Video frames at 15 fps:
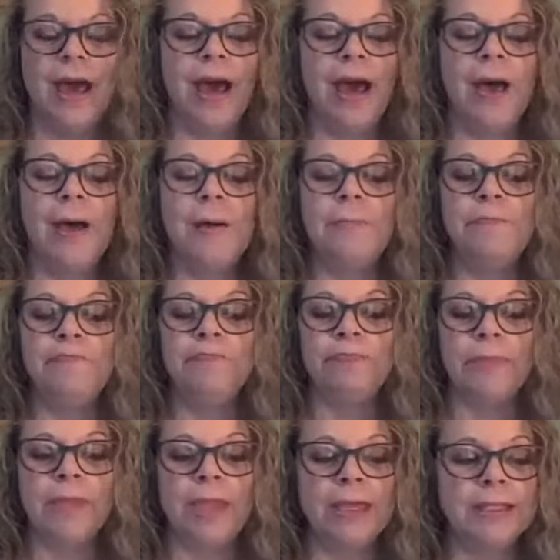Um,
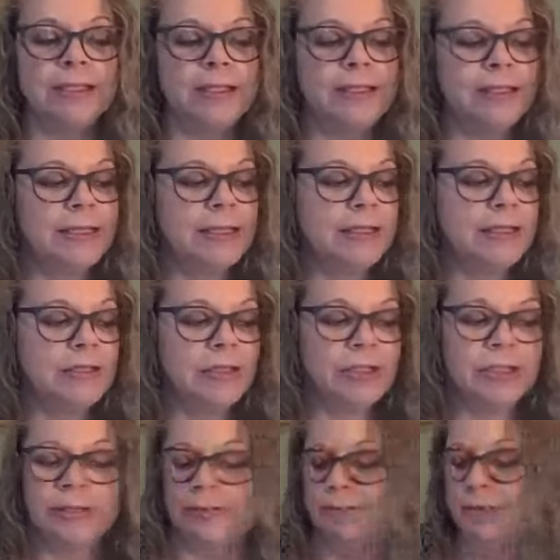it, you
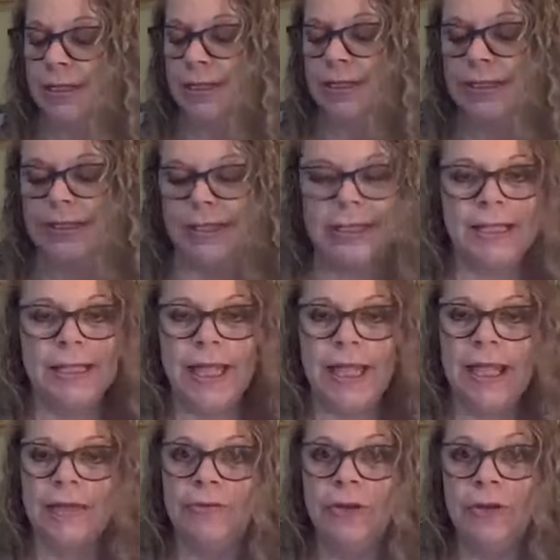just need to send a
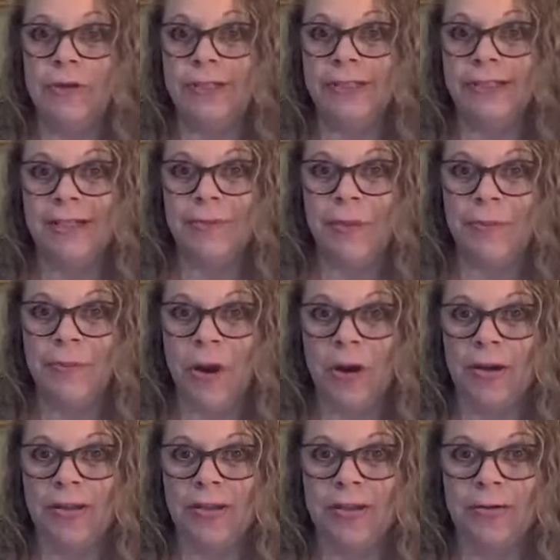thing requesting to be
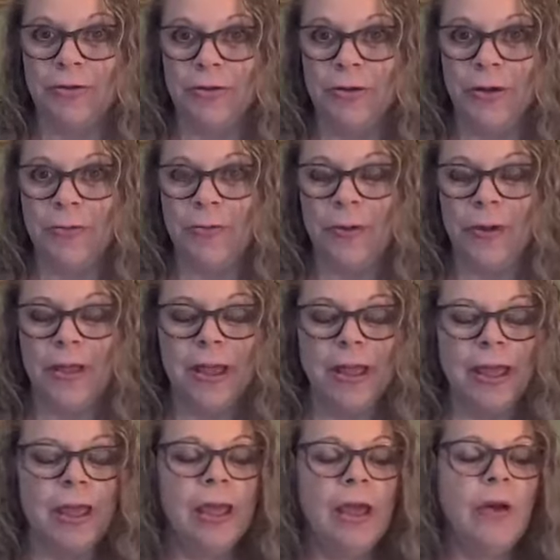part of the group.
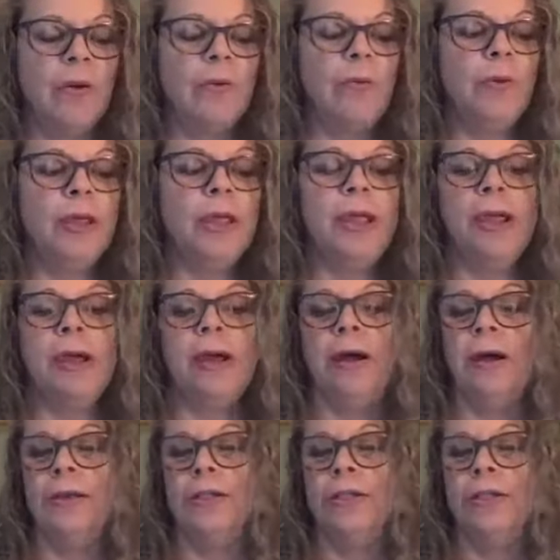We
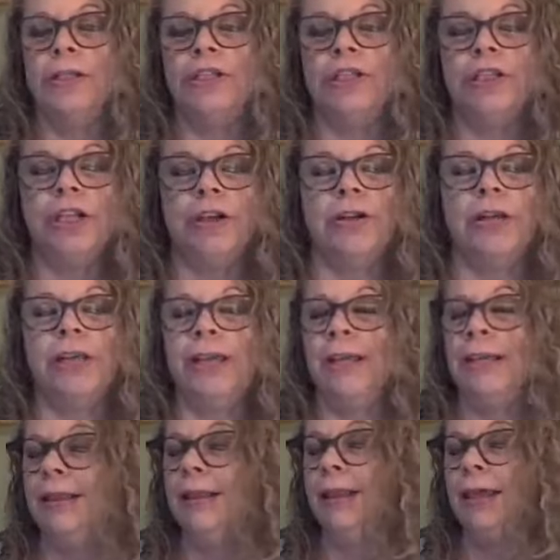are just
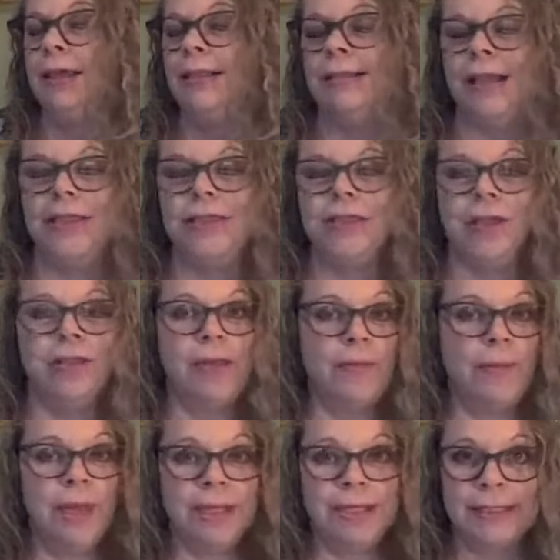sharing things on there that
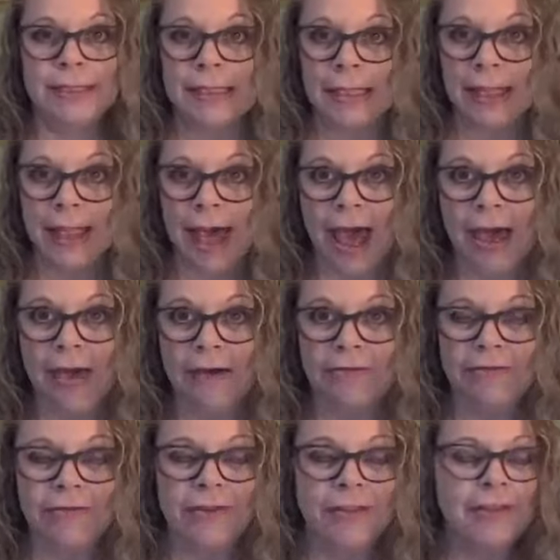make us
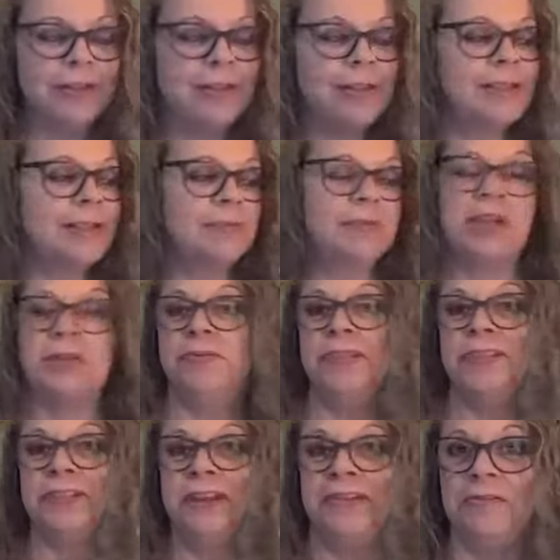laugh. Sometimes
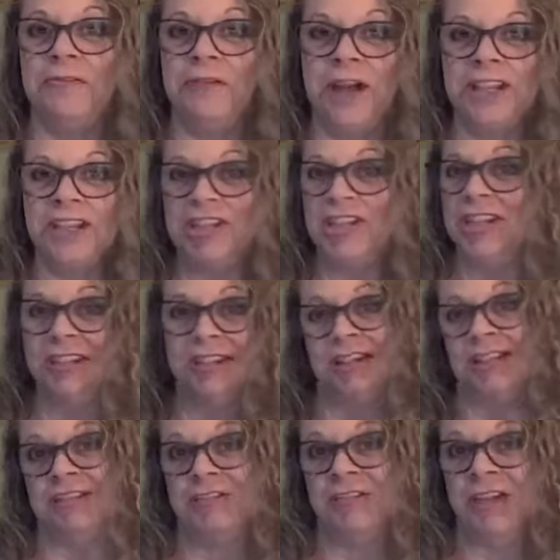it's kind of raunchy, and
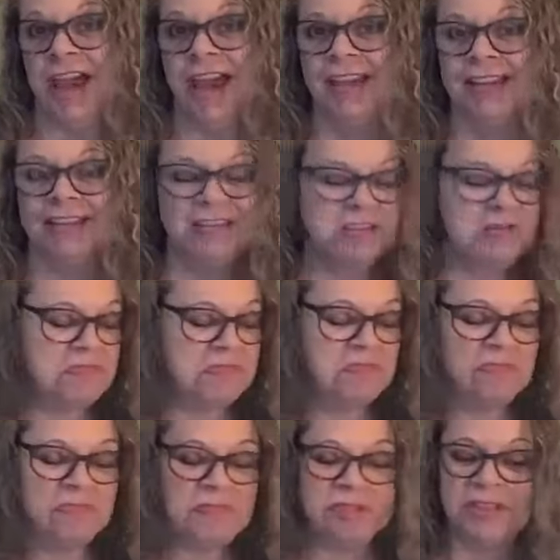that's okay.
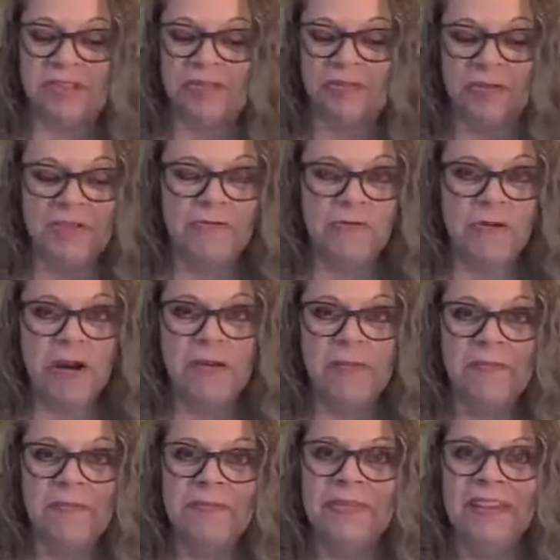It's a free
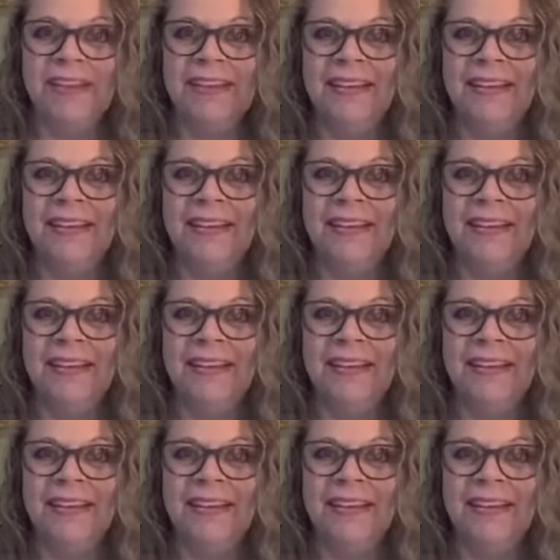form.